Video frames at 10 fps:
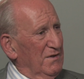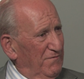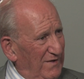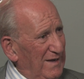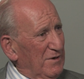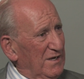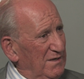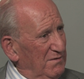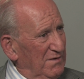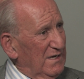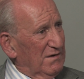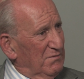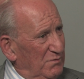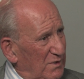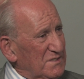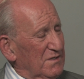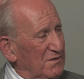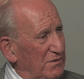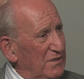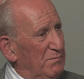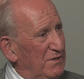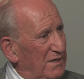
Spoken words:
family that wasn't going to be